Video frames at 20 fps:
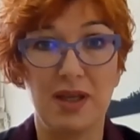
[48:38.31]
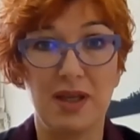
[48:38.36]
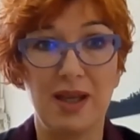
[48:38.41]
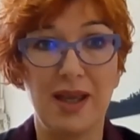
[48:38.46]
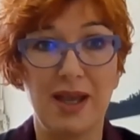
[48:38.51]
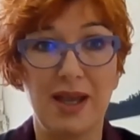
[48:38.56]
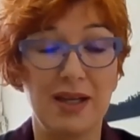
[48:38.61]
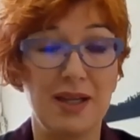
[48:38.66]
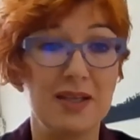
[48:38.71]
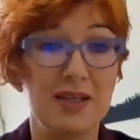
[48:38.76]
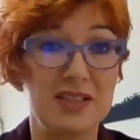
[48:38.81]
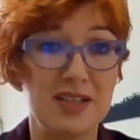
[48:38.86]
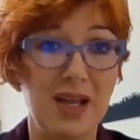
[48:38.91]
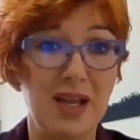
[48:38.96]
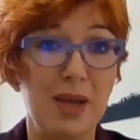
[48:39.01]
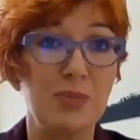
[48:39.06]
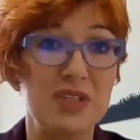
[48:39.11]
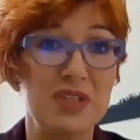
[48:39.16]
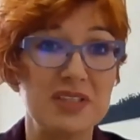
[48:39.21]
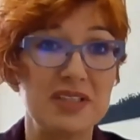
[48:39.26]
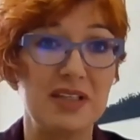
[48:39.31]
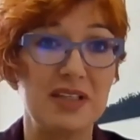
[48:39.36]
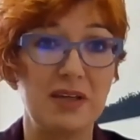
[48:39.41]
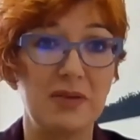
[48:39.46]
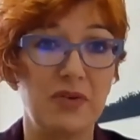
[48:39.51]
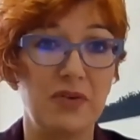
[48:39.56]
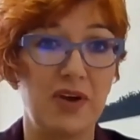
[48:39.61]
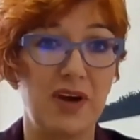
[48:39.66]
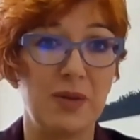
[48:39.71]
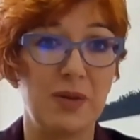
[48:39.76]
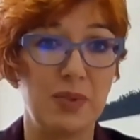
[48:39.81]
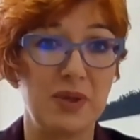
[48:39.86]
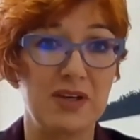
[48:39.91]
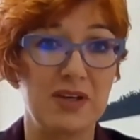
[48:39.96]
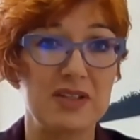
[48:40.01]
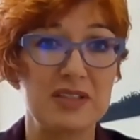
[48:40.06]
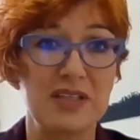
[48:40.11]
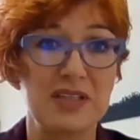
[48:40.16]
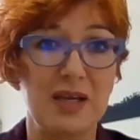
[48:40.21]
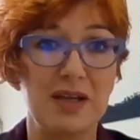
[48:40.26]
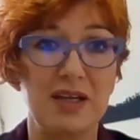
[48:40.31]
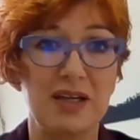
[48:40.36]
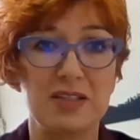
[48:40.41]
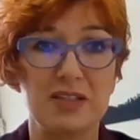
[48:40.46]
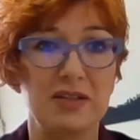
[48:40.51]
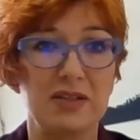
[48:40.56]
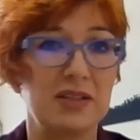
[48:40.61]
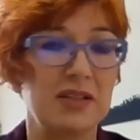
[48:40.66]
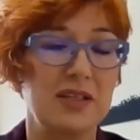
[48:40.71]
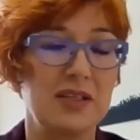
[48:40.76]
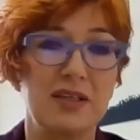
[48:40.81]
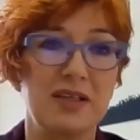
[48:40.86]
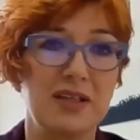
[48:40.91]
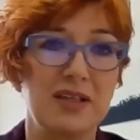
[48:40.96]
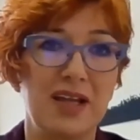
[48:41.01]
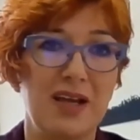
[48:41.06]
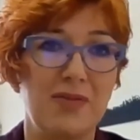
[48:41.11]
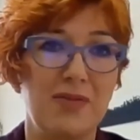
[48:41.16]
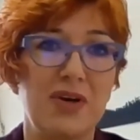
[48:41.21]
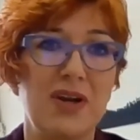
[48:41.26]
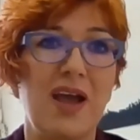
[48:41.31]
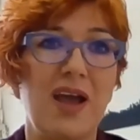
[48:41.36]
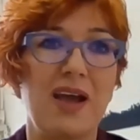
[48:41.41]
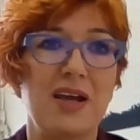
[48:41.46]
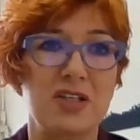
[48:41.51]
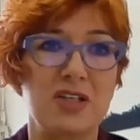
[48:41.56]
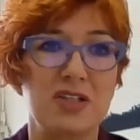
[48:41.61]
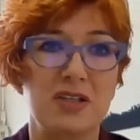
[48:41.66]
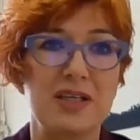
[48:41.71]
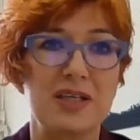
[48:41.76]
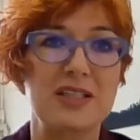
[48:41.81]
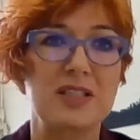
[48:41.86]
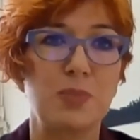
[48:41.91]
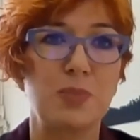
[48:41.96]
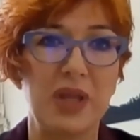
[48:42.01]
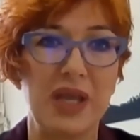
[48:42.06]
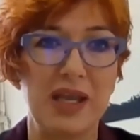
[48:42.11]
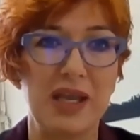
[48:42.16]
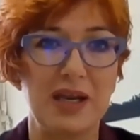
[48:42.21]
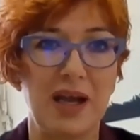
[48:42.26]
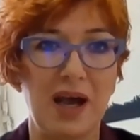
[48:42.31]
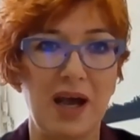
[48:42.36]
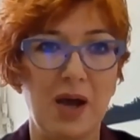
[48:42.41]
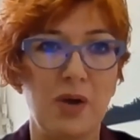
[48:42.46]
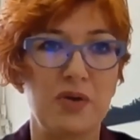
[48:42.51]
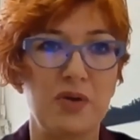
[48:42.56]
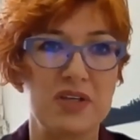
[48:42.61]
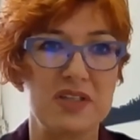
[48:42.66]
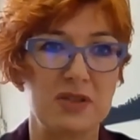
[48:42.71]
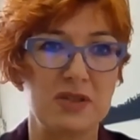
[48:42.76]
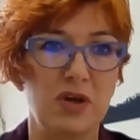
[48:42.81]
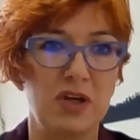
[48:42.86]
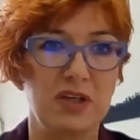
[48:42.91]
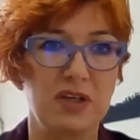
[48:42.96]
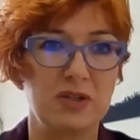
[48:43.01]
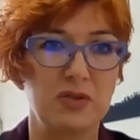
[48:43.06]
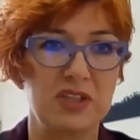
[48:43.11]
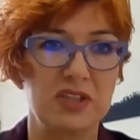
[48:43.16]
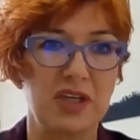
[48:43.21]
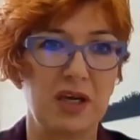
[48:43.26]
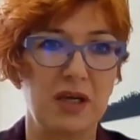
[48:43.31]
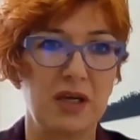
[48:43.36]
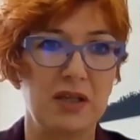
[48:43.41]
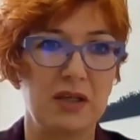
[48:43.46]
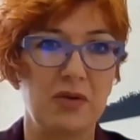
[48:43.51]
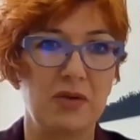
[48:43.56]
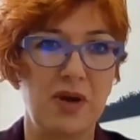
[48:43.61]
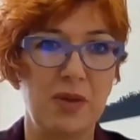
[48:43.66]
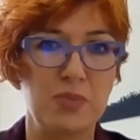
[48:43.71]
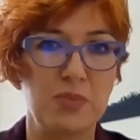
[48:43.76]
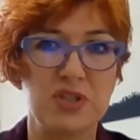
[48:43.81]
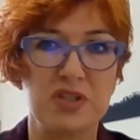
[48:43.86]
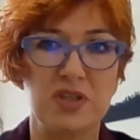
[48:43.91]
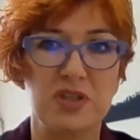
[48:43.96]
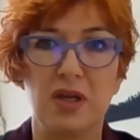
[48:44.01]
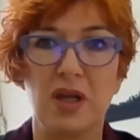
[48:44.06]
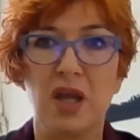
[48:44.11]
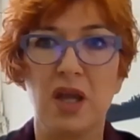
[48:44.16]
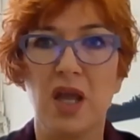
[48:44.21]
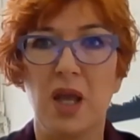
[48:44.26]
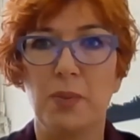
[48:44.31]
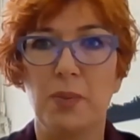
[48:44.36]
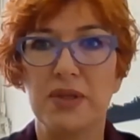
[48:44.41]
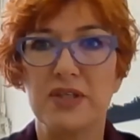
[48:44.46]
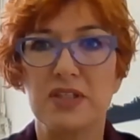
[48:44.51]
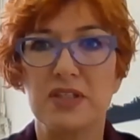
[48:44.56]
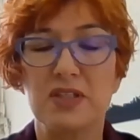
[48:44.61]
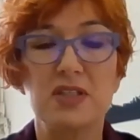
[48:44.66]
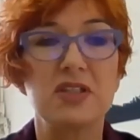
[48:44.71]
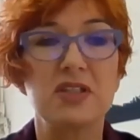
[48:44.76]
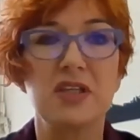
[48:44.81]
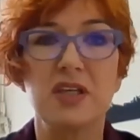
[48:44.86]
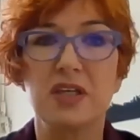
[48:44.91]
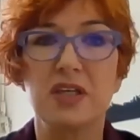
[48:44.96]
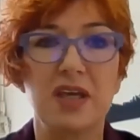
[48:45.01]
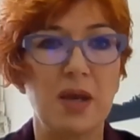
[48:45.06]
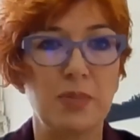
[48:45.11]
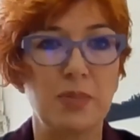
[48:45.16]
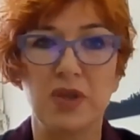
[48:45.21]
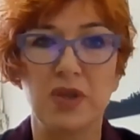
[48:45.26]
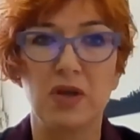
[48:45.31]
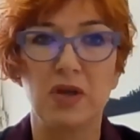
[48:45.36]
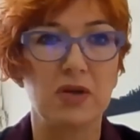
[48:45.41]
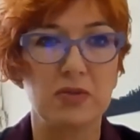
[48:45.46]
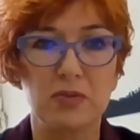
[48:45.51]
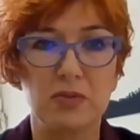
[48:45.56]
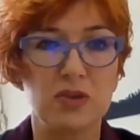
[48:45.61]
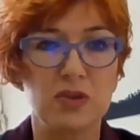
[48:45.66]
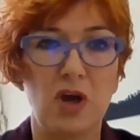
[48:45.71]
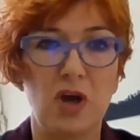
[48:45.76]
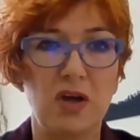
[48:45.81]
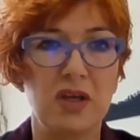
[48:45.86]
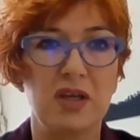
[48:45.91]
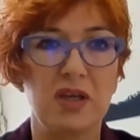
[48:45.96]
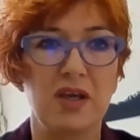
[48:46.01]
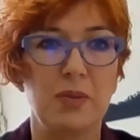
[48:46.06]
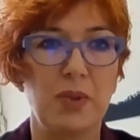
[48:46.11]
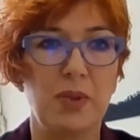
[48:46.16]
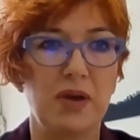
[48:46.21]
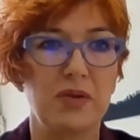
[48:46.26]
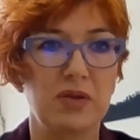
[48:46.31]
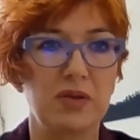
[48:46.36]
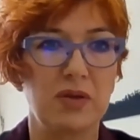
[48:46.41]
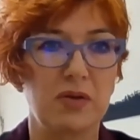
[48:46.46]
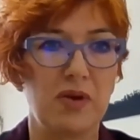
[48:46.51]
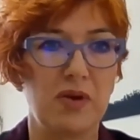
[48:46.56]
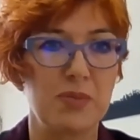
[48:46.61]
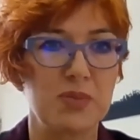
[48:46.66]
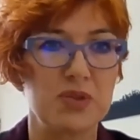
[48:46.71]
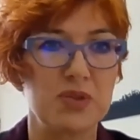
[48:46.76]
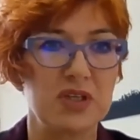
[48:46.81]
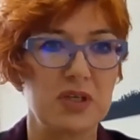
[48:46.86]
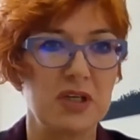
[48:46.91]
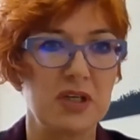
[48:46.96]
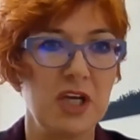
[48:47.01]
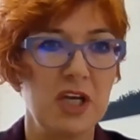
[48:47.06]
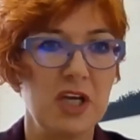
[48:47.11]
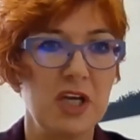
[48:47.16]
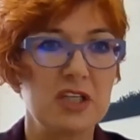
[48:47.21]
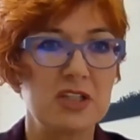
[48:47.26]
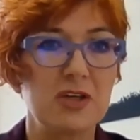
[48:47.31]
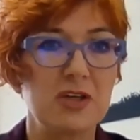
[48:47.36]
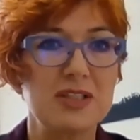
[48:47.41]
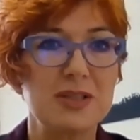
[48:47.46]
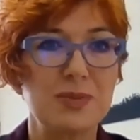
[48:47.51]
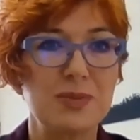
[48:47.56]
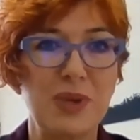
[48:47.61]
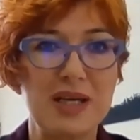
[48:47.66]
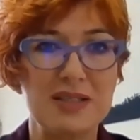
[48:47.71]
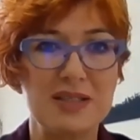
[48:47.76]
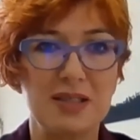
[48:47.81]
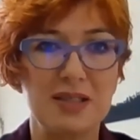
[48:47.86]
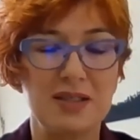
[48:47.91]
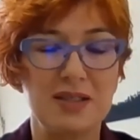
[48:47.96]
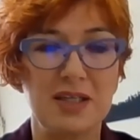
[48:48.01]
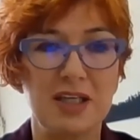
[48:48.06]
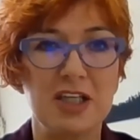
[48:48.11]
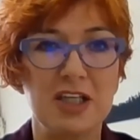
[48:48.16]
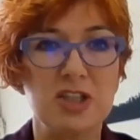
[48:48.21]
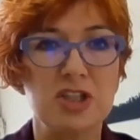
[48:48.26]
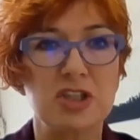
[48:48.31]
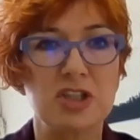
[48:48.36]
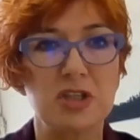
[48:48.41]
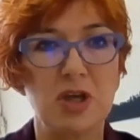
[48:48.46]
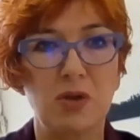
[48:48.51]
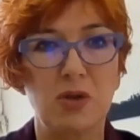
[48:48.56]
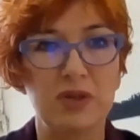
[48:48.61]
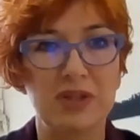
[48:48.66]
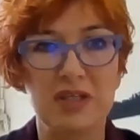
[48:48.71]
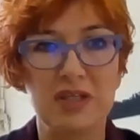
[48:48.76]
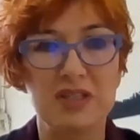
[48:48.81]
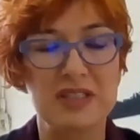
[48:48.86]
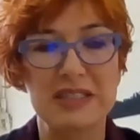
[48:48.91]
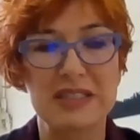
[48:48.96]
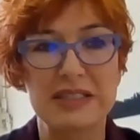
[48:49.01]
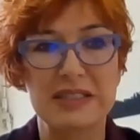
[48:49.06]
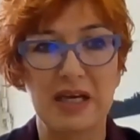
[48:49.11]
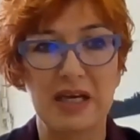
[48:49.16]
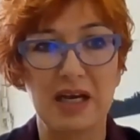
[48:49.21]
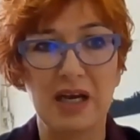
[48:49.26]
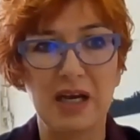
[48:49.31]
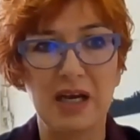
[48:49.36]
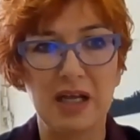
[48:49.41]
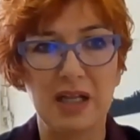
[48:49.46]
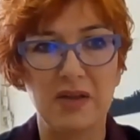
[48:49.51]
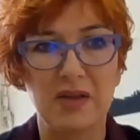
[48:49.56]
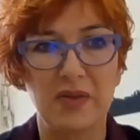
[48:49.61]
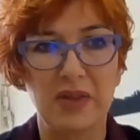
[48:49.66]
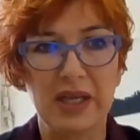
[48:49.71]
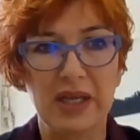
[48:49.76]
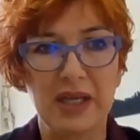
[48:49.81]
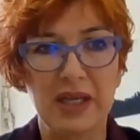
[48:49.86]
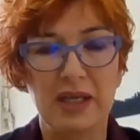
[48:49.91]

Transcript: And it's an empty signifier, because he never actually explained how he's going to tackle corruption, but that he kept on talking about corruption. So it's basically he sold his style,